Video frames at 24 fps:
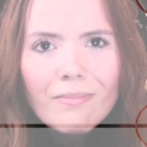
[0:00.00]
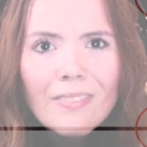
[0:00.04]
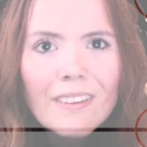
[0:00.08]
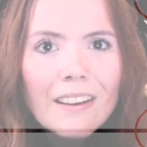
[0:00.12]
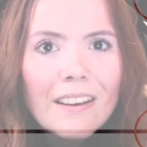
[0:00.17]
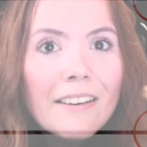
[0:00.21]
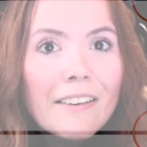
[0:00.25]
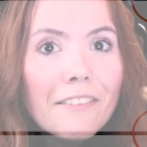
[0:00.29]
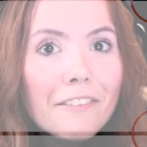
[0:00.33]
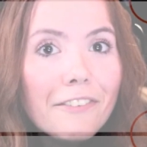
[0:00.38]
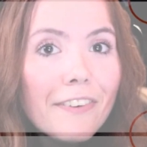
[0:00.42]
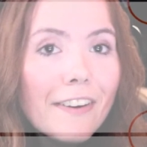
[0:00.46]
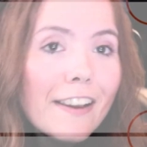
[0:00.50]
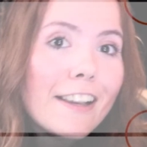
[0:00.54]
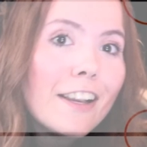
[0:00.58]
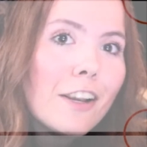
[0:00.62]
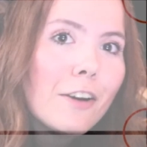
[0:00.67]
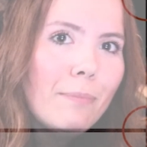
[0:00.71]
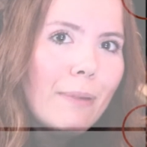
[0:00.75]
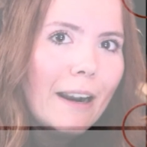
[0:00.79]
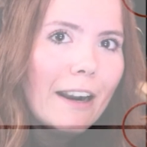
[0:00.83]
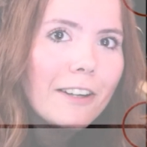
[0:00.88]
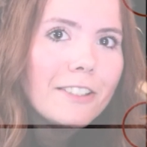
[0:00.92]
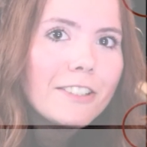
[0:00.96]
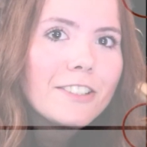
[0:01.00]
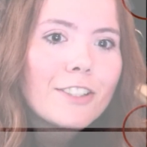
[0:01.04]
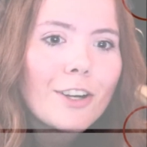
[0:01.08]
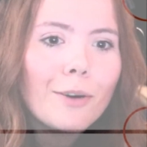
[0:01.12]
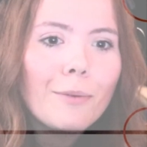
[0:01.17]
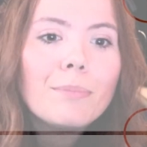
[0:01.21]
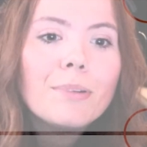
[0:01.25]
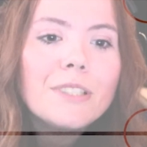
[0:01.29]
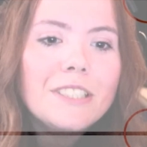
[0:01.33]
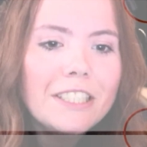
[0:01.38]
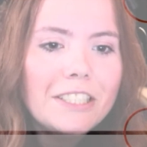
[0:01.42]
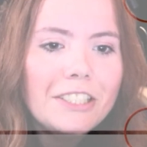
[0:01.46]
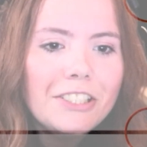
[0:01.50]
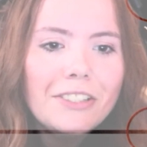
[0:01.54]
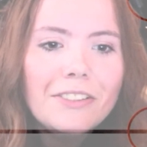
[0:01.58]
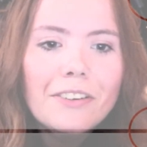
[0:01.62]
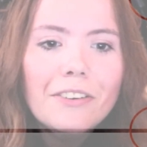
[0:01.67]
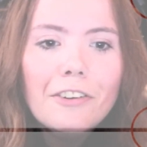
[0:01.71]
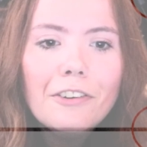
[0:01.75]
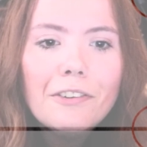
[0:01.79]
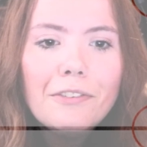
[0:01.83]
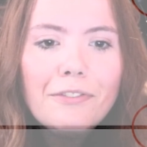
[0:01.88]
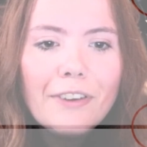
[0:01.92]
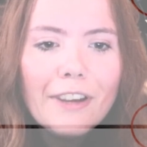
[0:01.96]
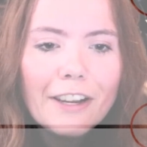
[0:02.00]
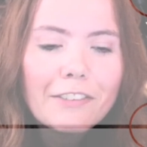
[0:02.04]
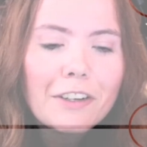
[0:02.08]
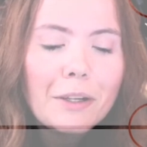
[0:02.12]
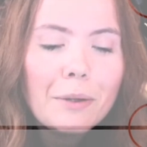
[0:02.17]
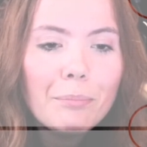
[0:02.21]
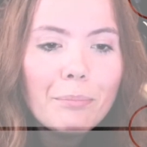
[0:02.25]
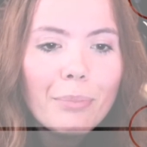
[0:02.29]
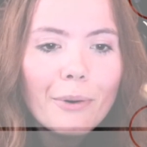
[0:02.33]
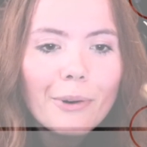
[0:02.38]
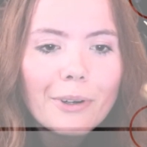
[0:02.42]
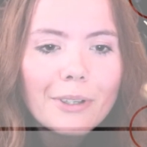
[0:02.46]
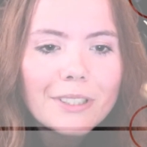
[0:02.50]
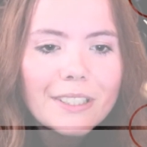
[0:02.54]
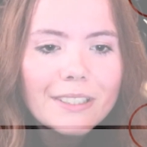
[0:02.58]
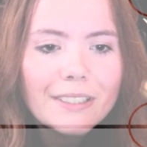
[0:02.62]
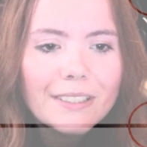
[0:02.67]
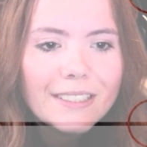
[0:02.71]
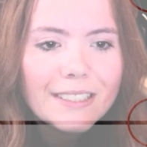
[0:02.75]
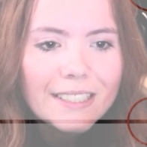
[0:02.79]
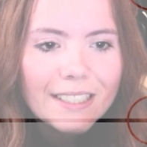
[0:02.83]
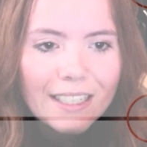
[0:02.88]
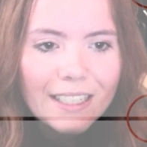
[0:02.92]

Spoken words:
think about the composition. Very important.